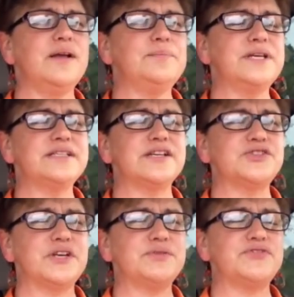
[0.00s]
because
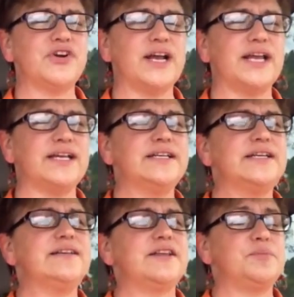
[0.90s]
yesterday was Friday.
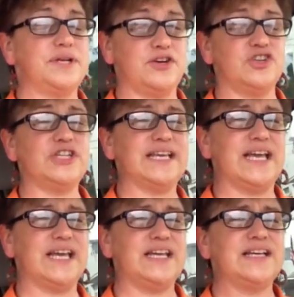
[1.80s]
They've been here all
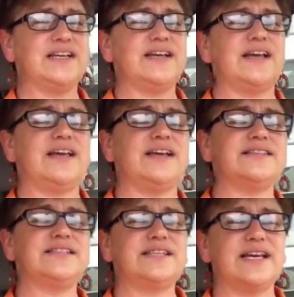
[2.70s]
day, and
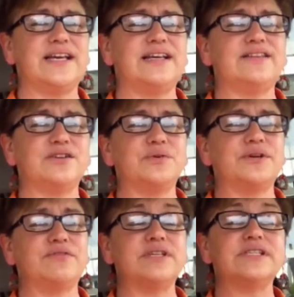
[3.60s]
today they're
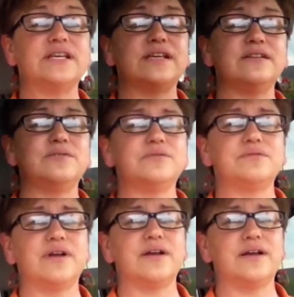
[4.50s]
going visiting
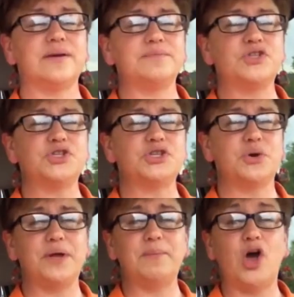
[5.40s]
to show
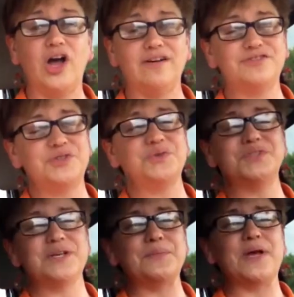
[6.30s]
him off to
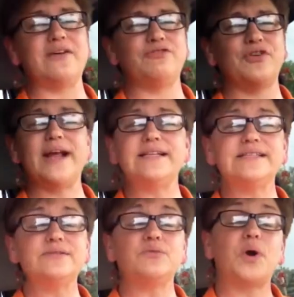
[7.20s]
some
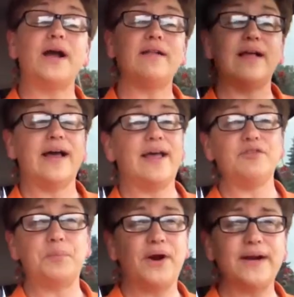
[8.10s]
friends while I have
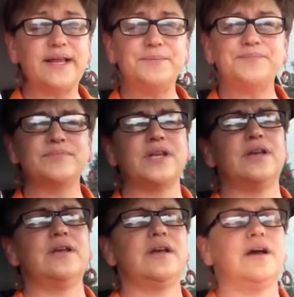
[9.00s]
a party.
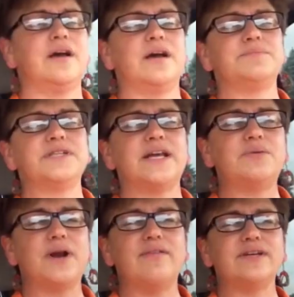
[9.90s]
Tonight
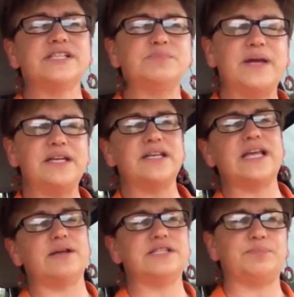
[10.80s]
we're having a
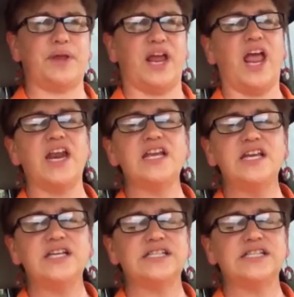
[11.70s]
spaghetti